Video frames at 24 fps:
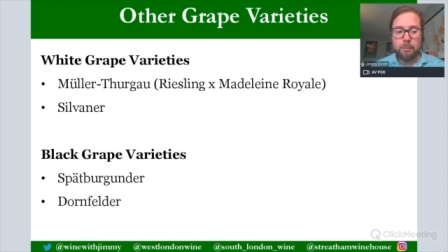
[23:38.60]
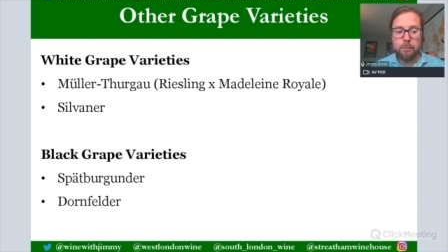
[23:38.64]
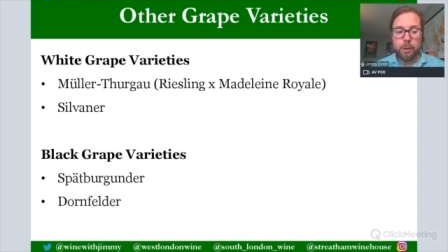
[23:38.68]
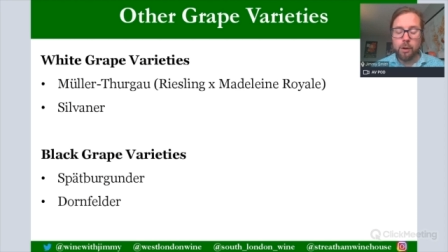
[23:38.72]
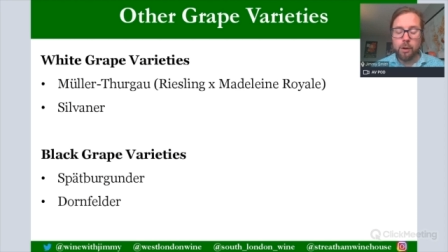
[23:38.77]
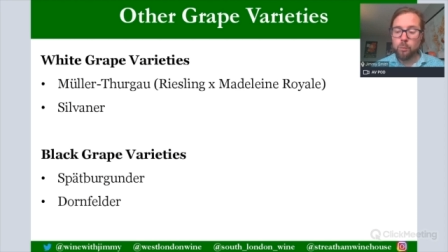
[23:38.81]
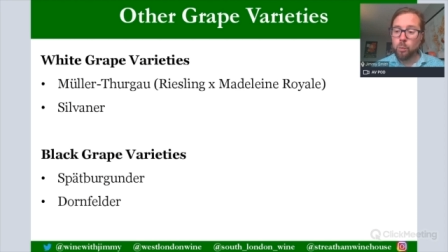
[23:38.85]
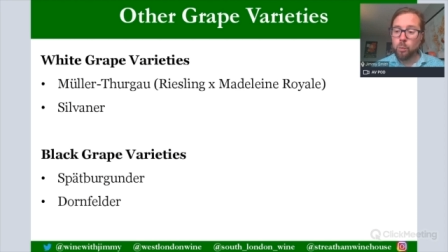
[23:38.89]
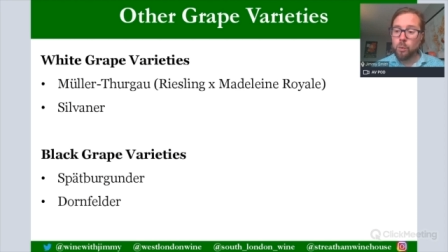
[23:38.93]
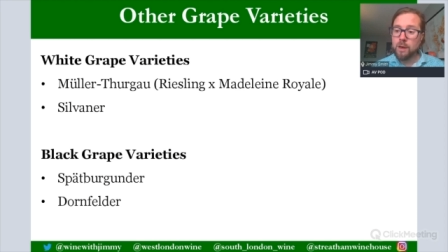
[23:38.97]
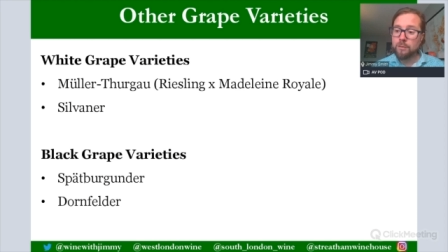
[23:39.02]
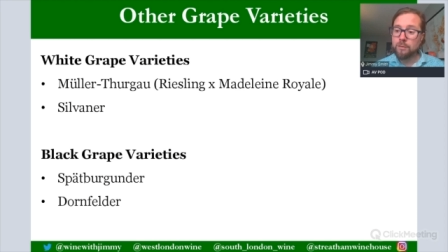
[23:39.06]

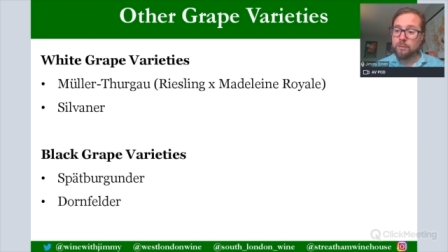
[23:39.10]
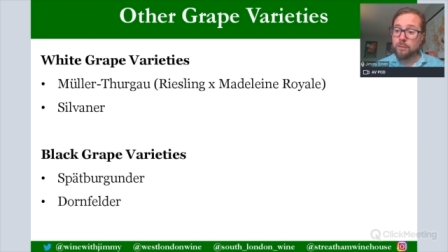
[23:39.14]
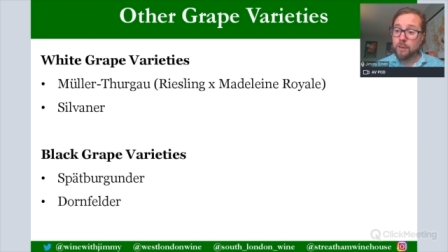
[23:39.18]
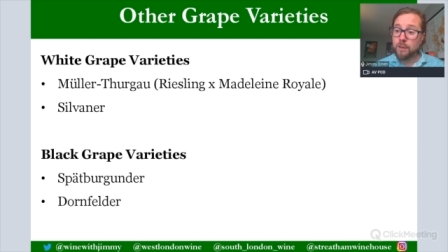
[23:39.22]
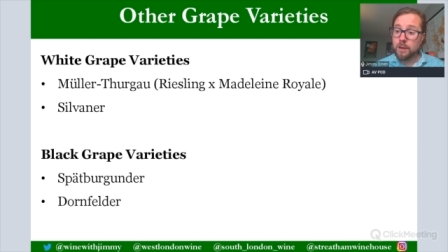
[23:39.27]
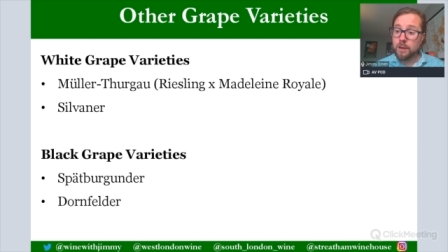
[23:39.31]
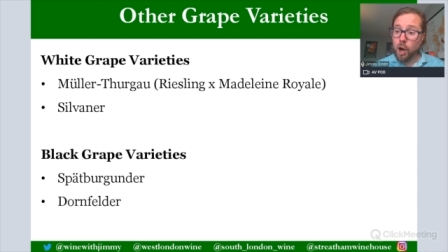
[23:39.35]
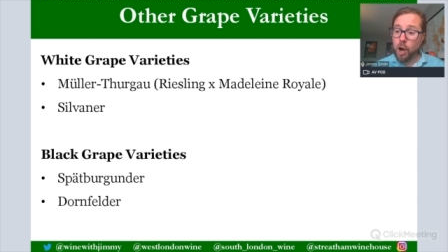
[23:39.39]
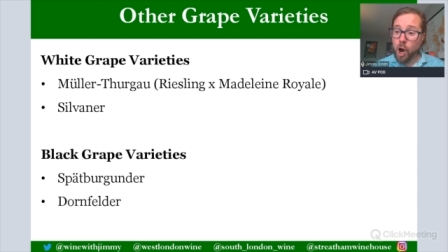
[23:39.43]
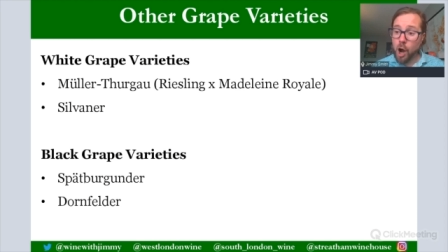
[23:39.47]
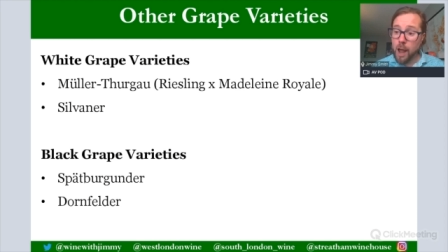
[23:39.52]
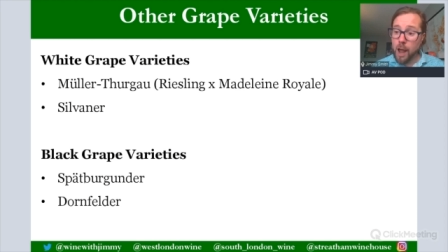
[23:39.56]
But with
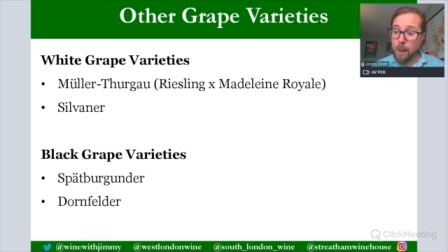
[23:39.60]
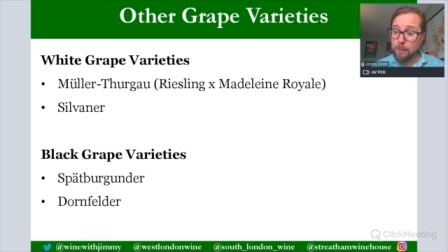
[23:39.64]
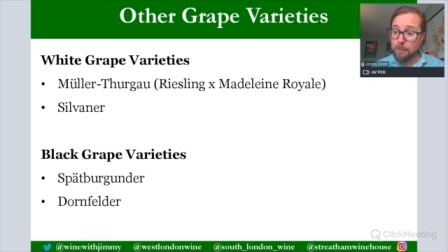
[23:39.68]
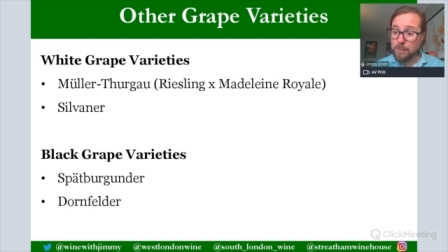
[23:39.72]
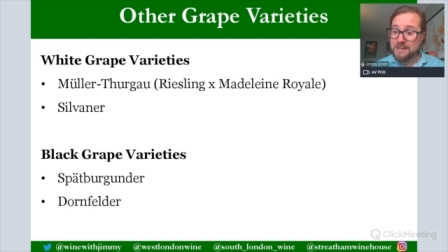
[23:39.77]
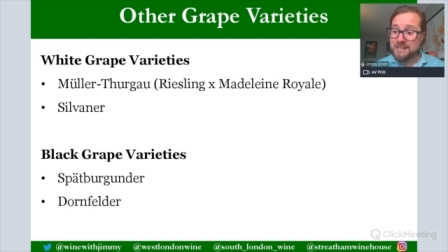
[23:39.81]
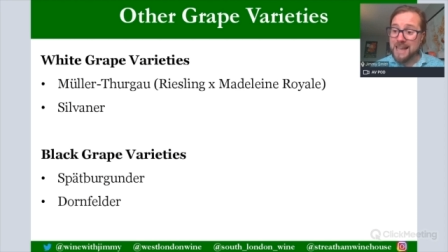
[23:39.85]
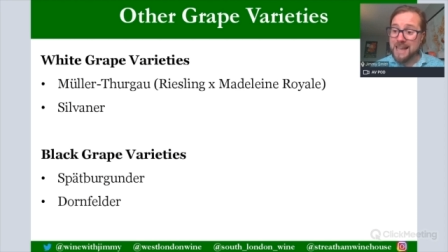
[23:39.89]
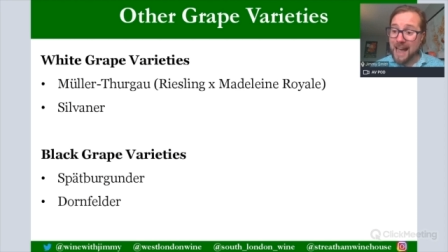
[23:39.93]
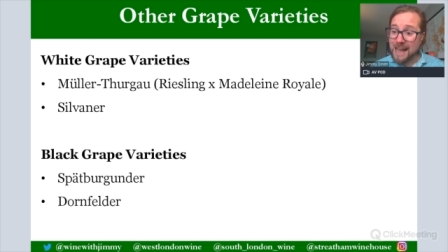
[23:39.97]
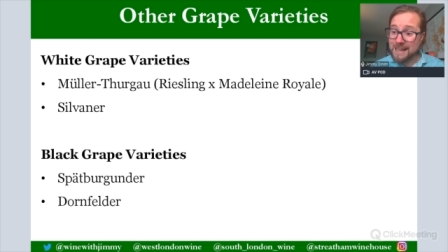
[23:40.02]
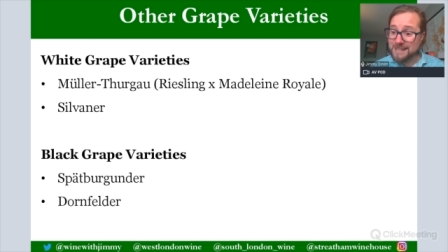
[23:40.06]
the higher
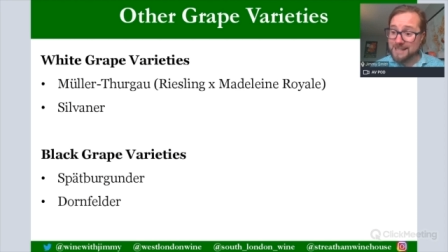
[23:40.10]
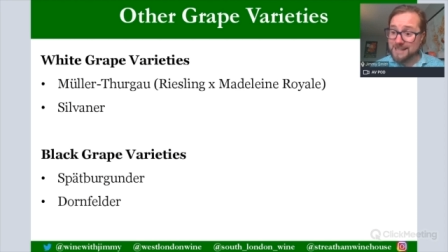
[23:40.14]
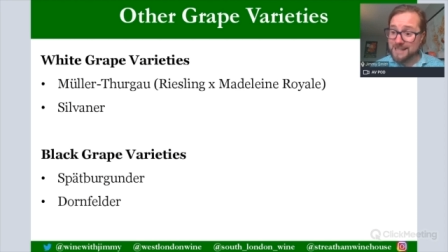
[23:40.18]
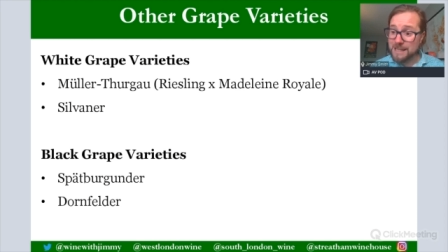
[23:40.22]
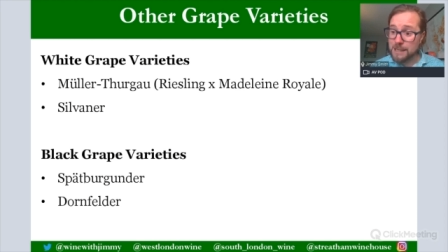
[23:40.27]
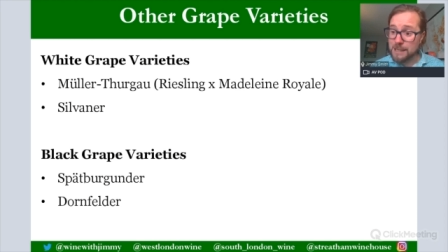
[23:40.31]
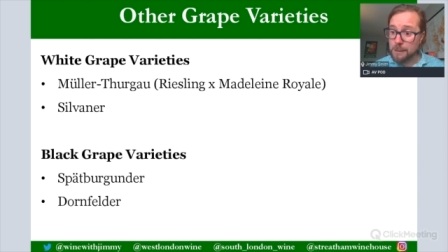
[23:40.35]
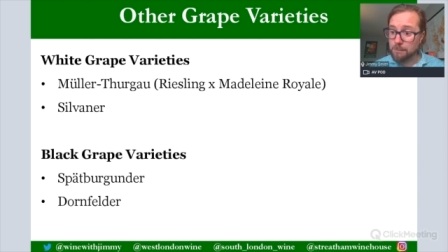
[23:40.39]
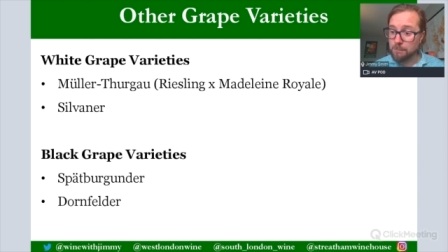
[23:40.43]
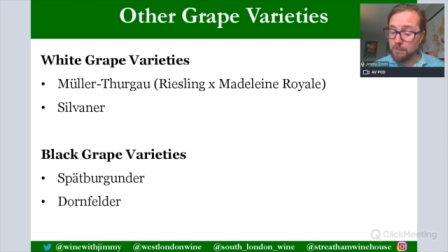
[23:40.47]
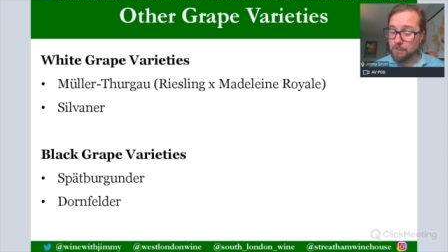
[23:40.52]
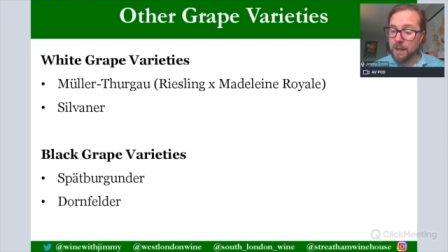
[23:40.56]

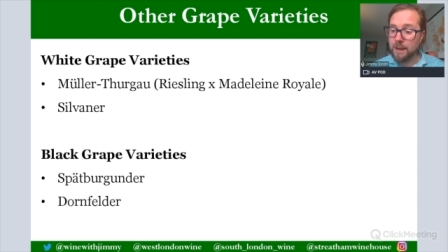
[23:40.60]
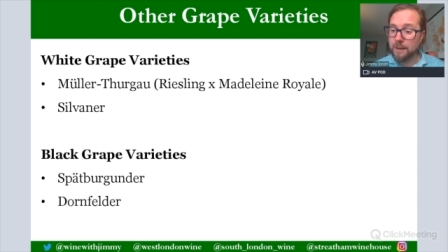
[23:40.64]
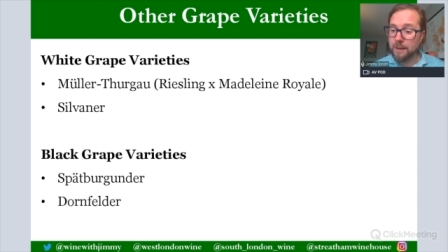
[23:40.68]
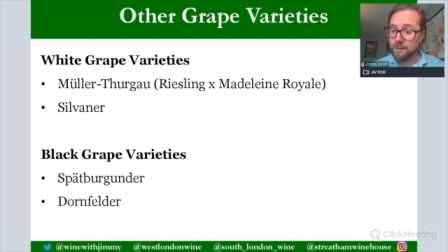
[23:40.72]
potassium